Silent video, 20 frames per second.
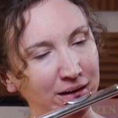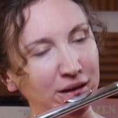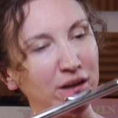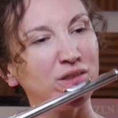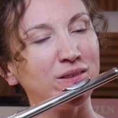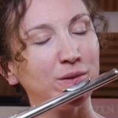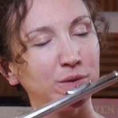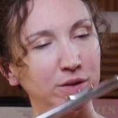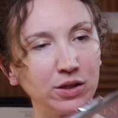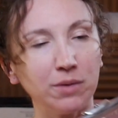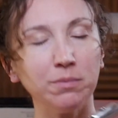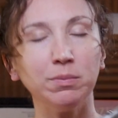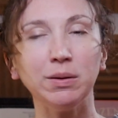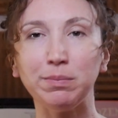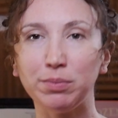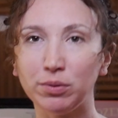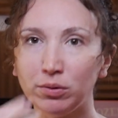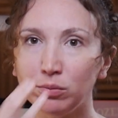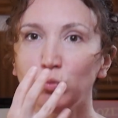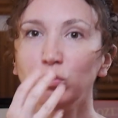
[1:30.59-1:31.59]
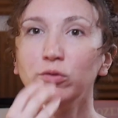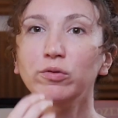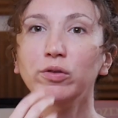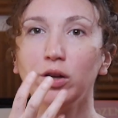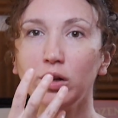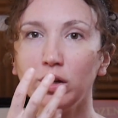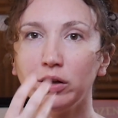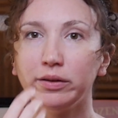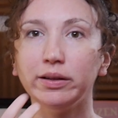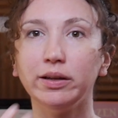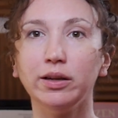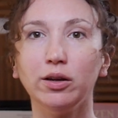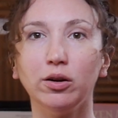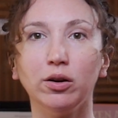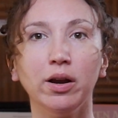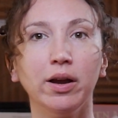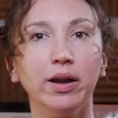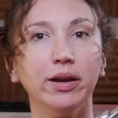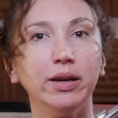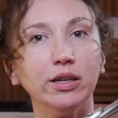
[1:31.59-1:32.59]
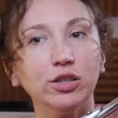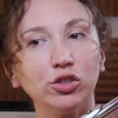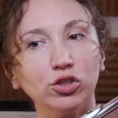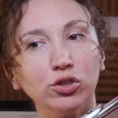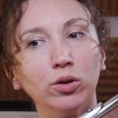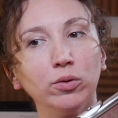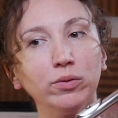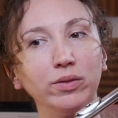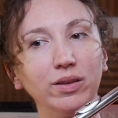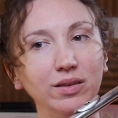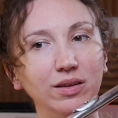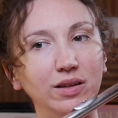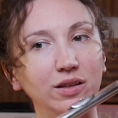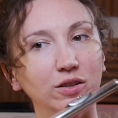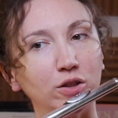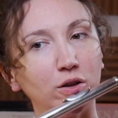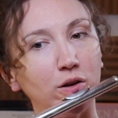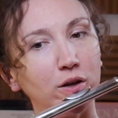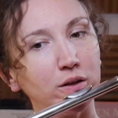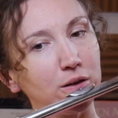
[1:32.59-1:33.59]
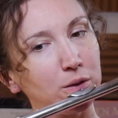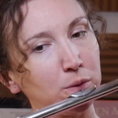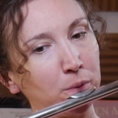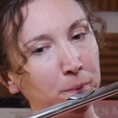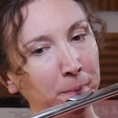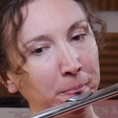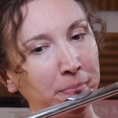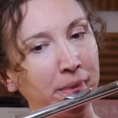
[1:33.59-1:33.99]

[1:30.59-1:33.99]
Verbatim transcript: and some people move a lot here. Each note that they tongue, they go.